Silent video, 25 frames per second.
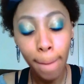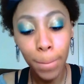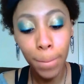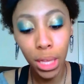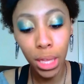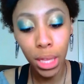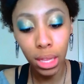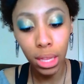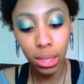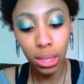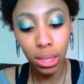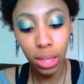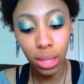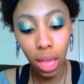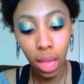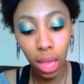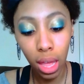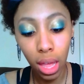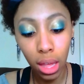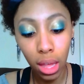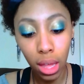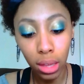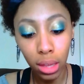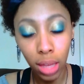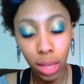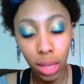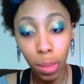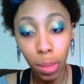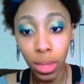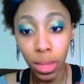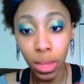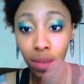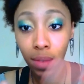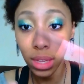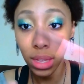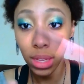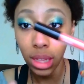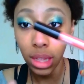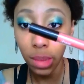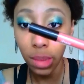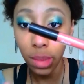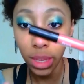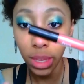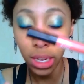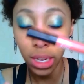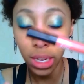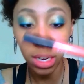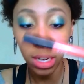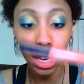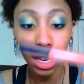But this is, I believe it's a
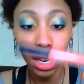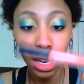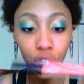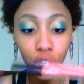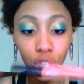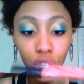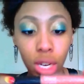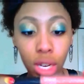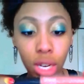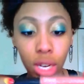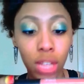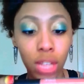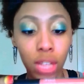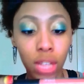limited edition.